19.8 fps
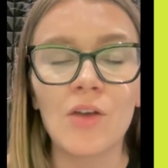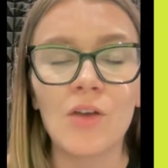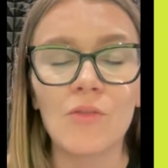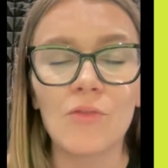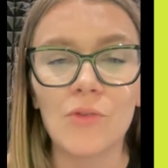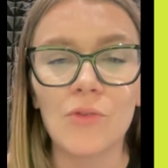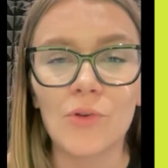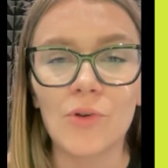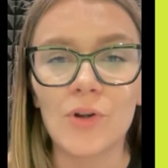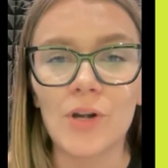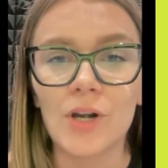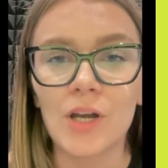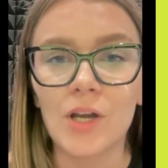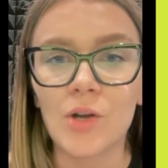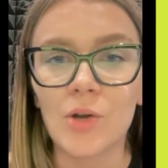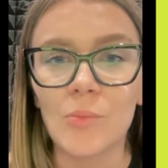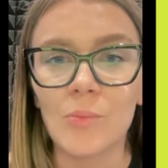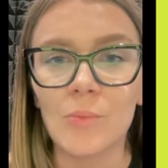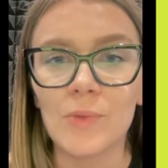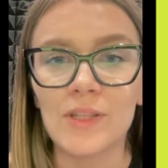for
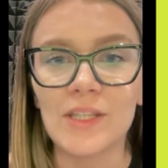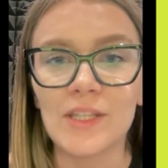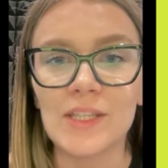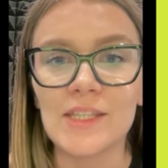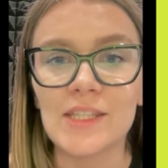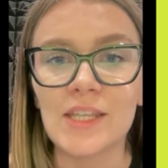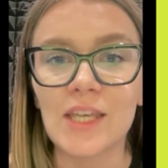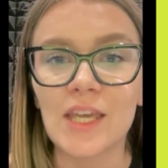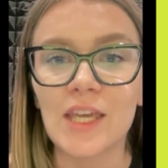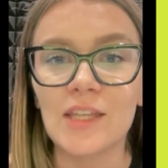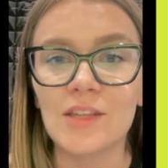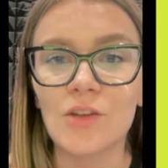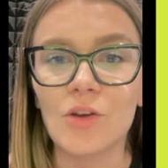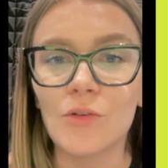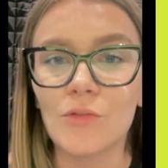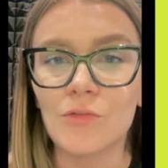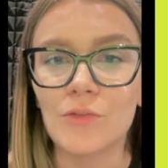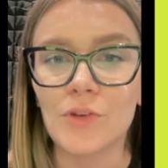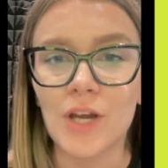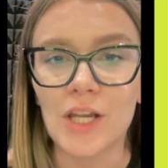companies and
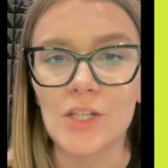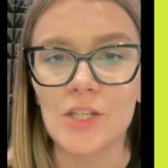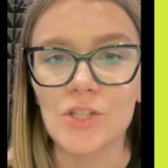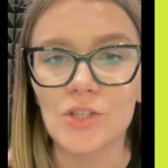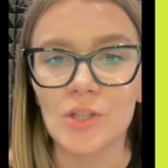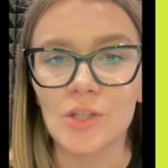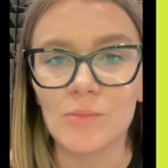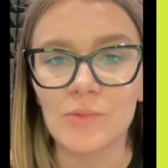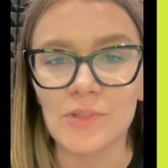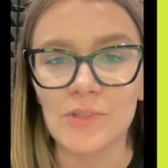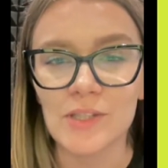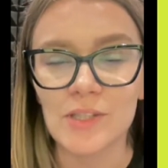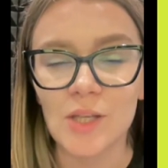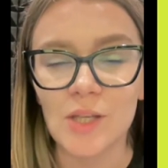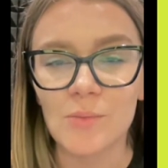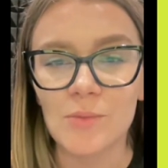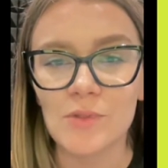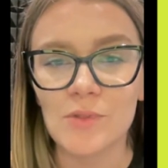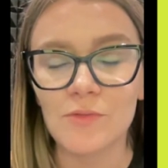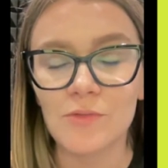offer actionable
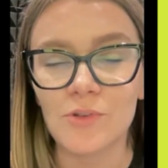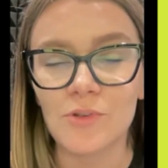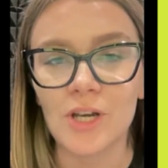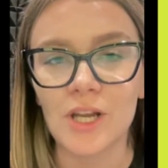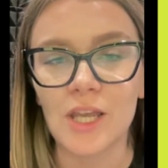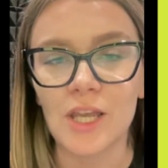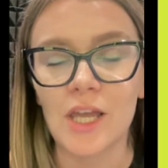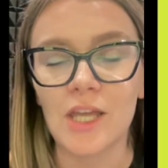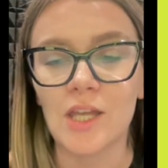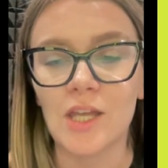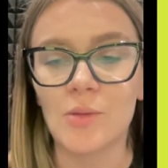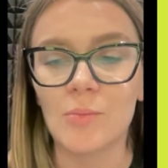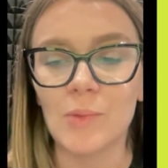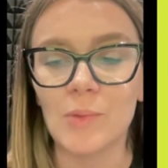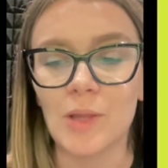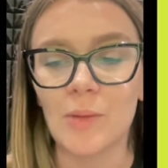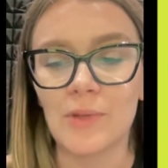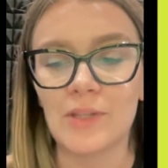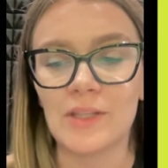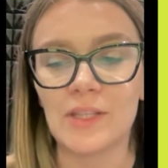steps for AI
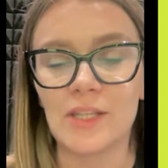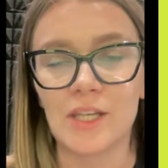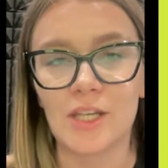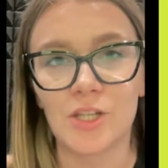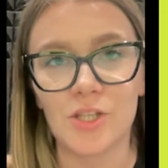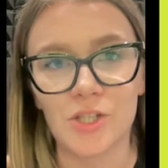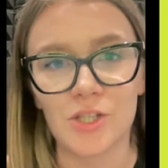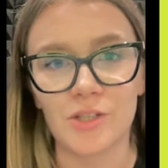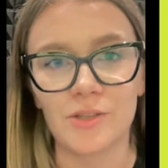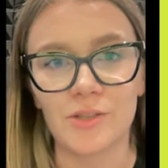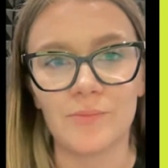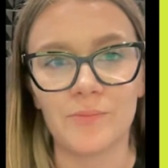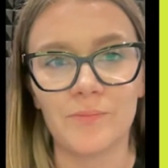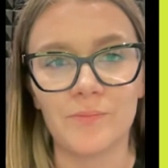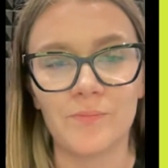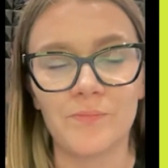implementation.